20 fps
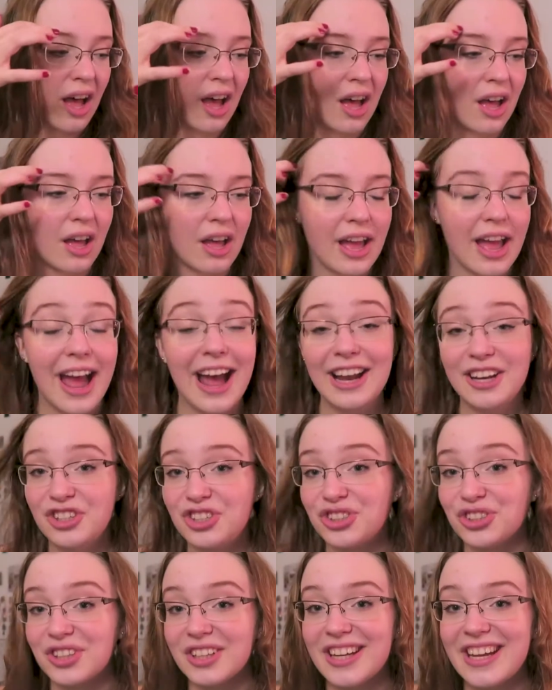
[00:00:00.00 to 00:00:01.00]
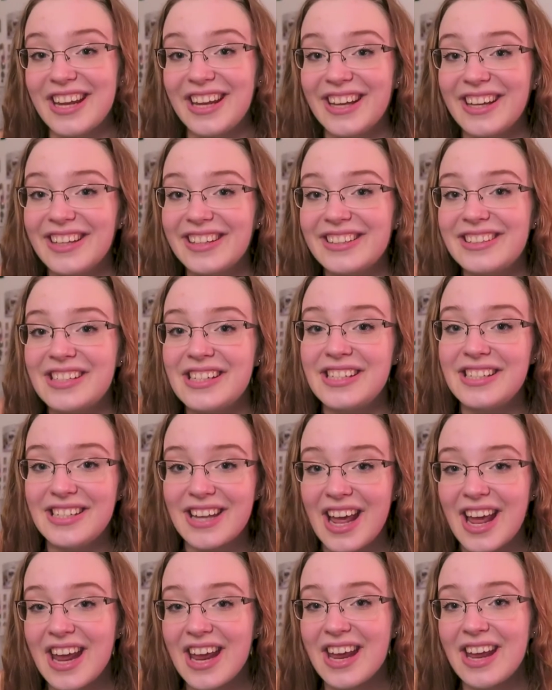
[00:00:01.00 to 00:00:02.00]
Actually,
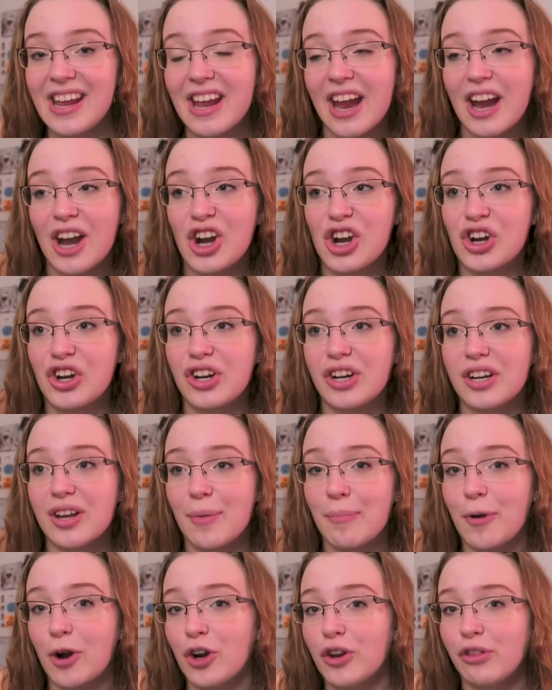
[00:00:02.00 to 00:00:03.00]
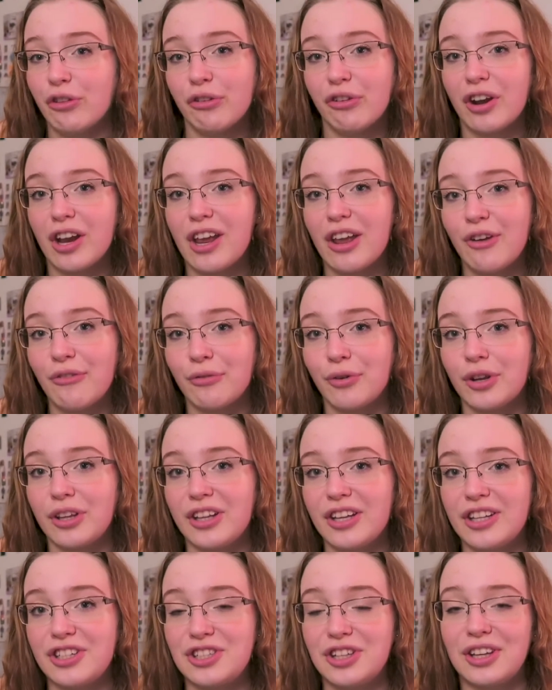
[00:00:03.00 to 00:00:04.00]
today aired part 3 for
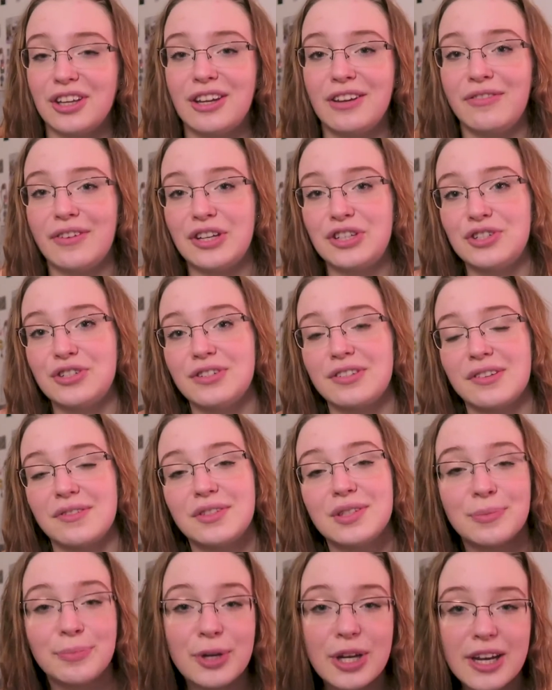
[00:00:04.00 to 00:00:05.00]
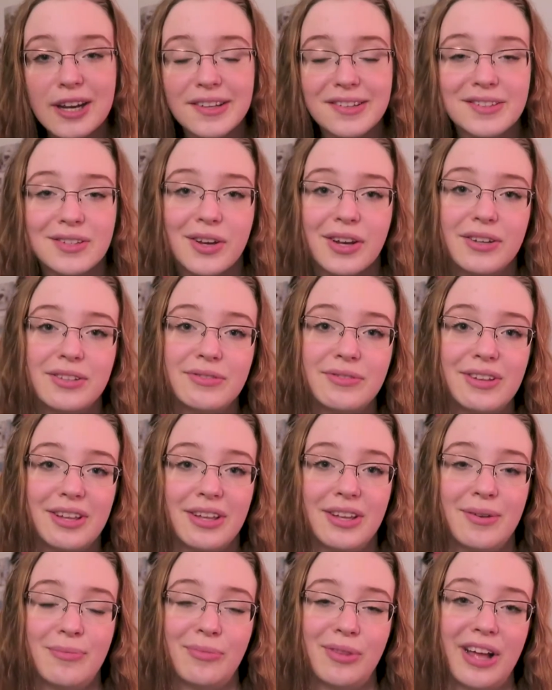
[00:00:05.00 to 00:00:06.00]
the Chilling Adventures of Sabrina, so I was
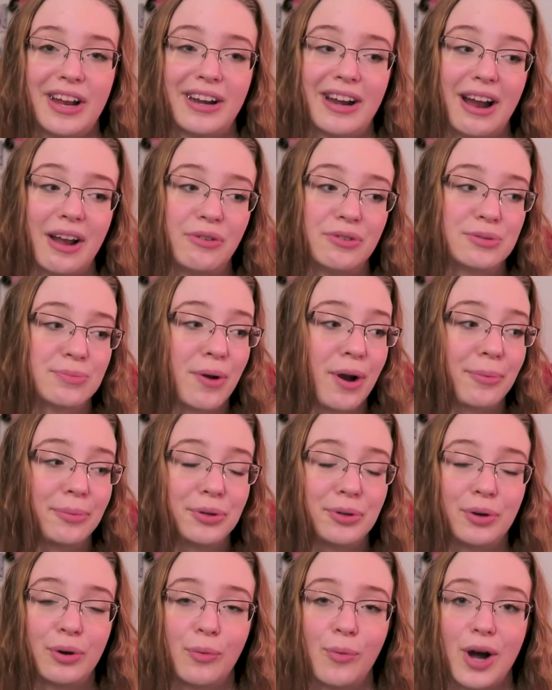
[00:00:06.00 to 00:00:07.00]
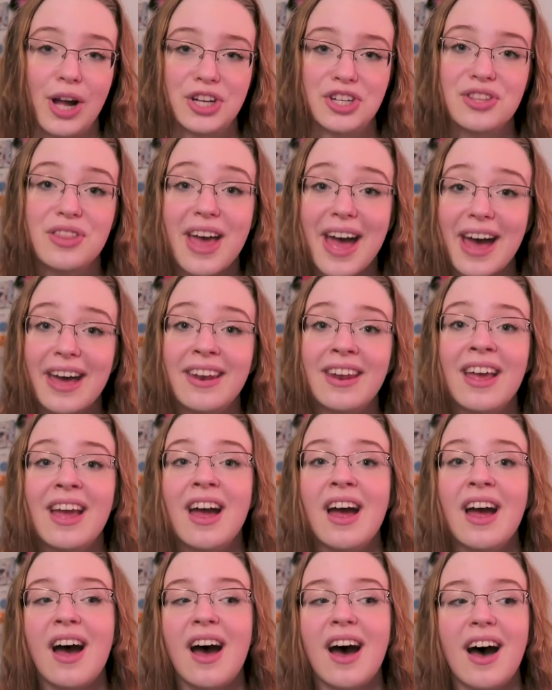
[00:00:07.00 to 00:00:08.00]
feeling like I was probably going to watch that,
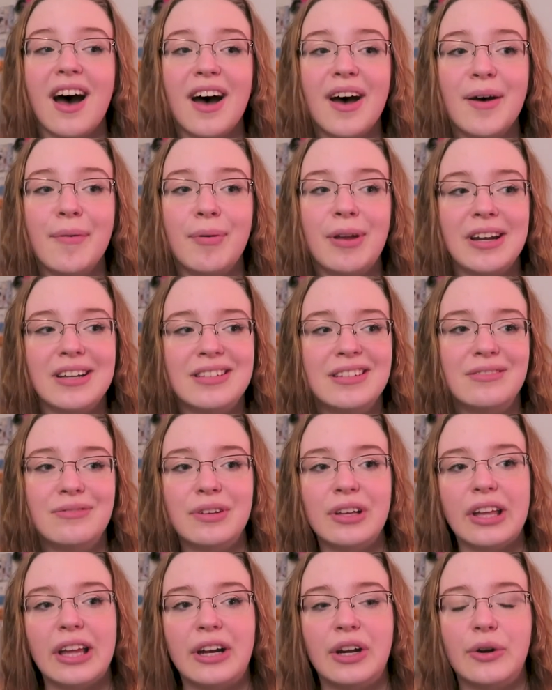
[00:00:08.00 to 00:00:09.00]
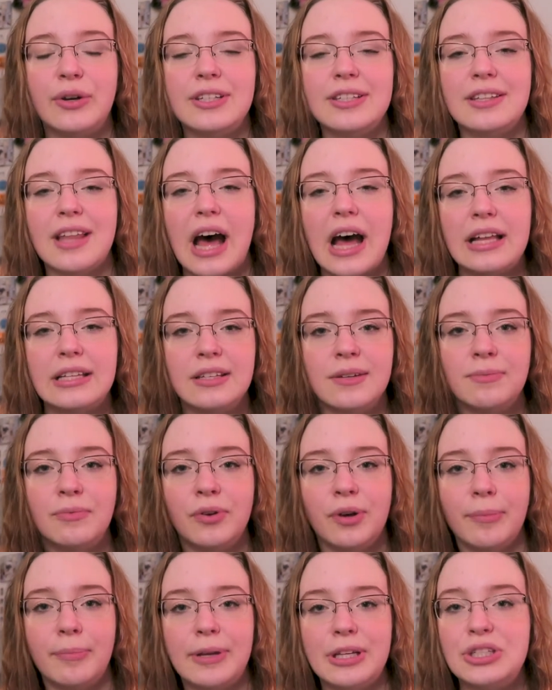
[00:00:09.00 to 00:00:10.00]
but I did feel like going to the hot tub
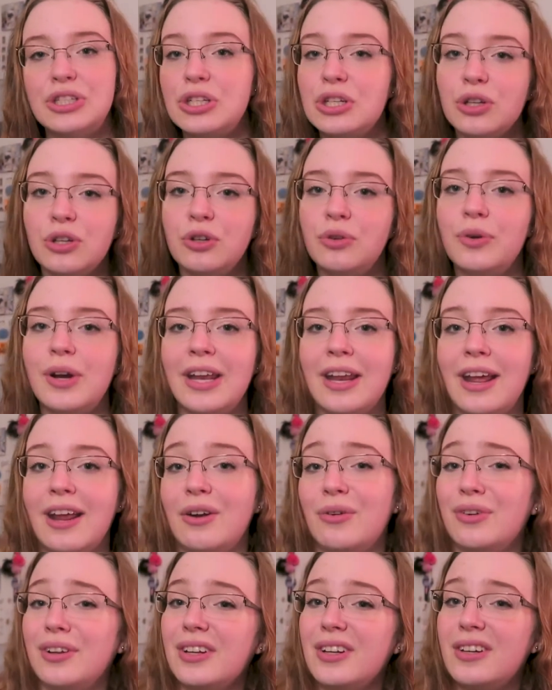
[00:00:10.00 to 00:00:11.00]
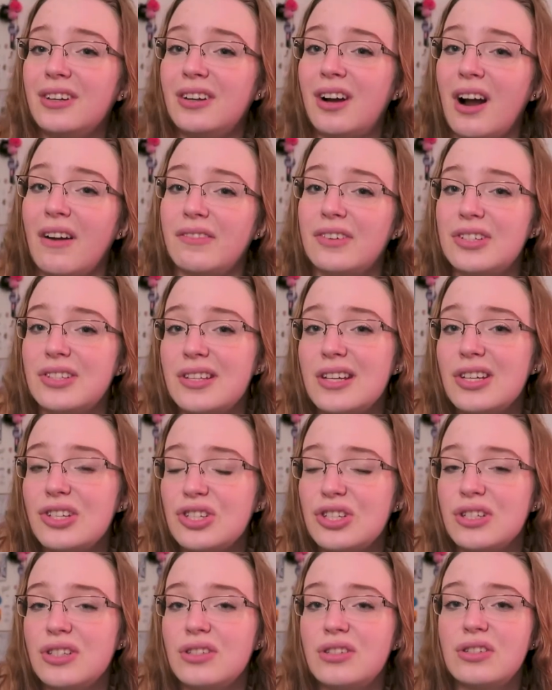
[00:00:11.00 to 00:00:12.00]
for a bit too, and I had a really good
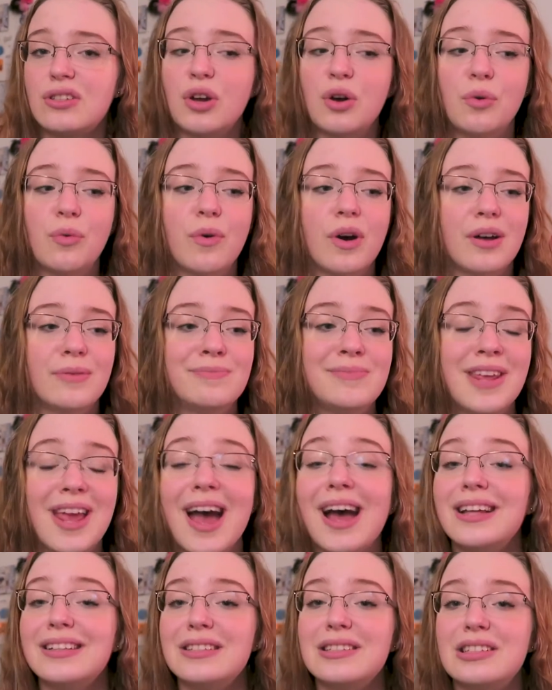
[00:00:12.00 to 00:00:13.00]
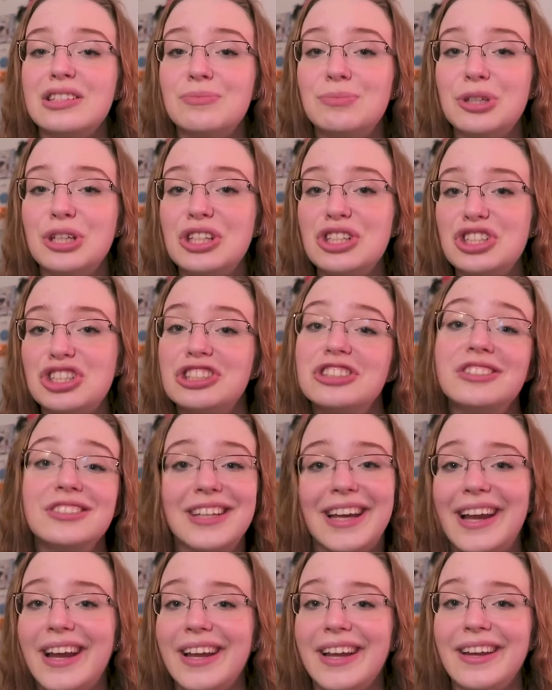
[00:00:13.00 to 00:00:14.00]
conversation. So yeah, it's a pretty chill
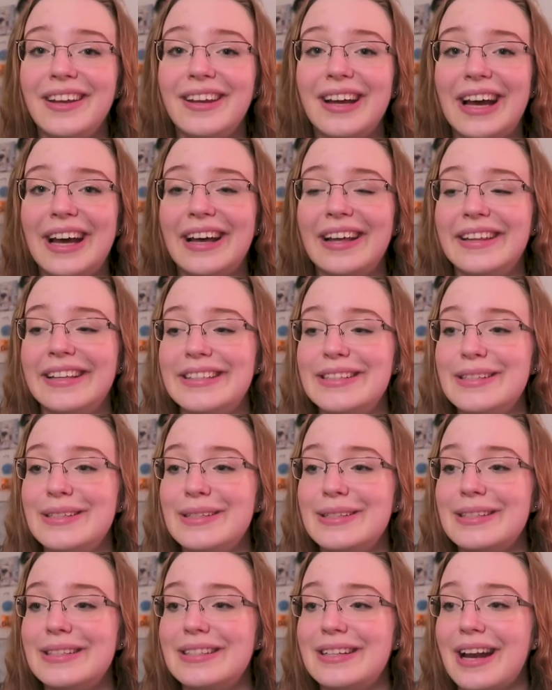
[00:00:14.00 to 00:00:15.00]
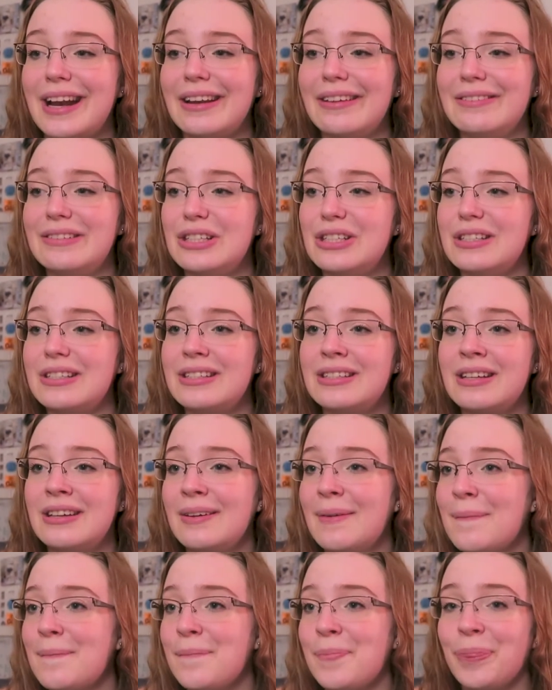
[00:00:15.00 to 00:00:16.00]
day. This is kind of just
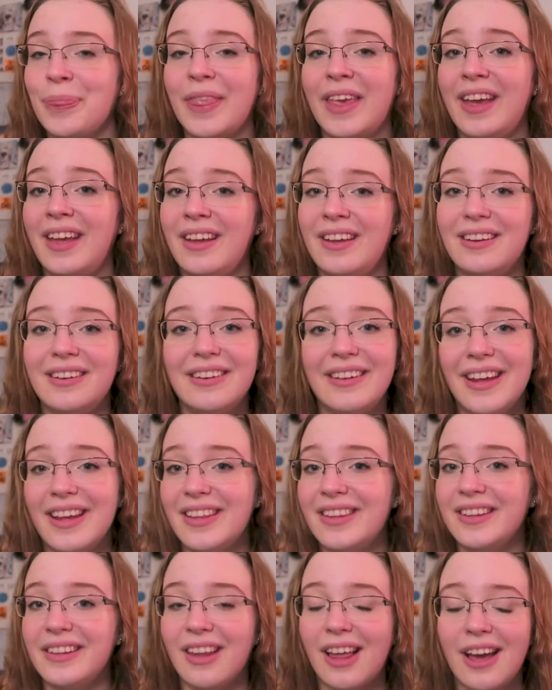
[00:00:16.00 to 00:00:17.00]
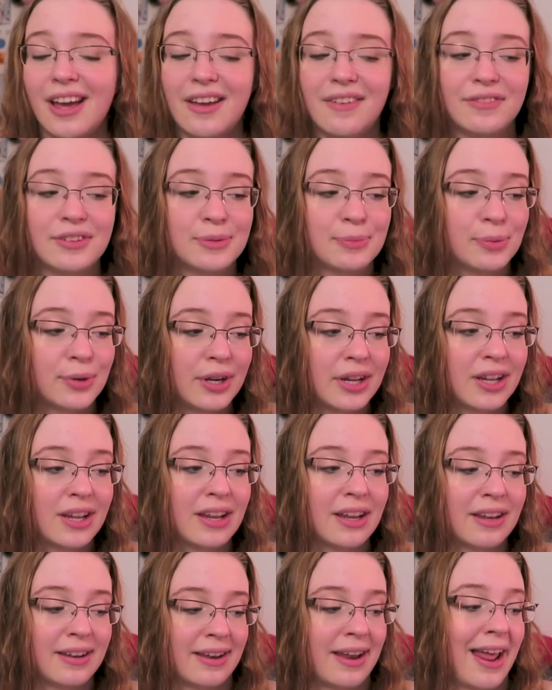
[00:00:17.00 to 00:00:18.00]
day in the life. It's
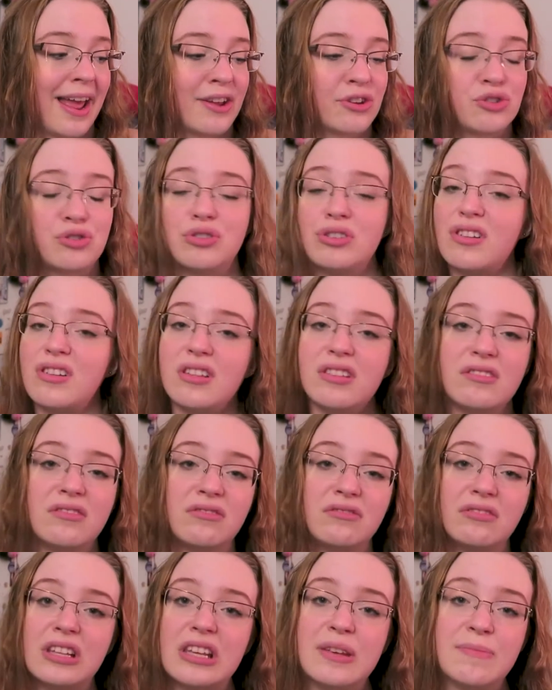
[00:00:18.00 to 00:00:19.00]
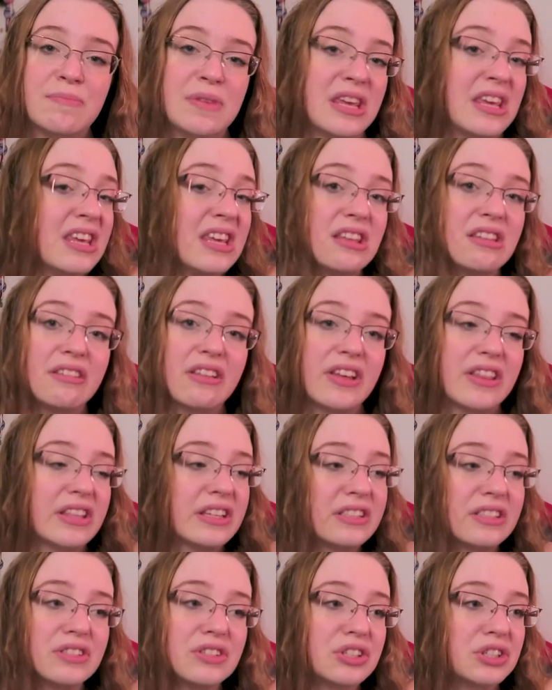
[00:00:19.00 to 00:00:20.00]
pretty naturally me. Like,
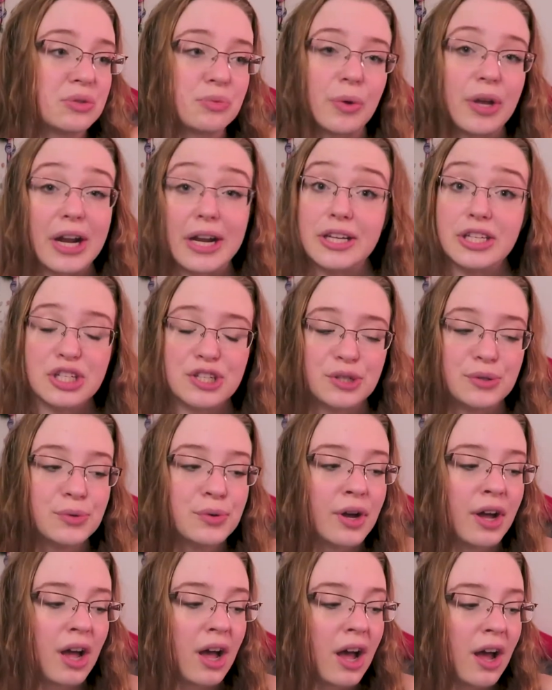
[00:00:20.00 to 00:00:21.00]
this is just what I do.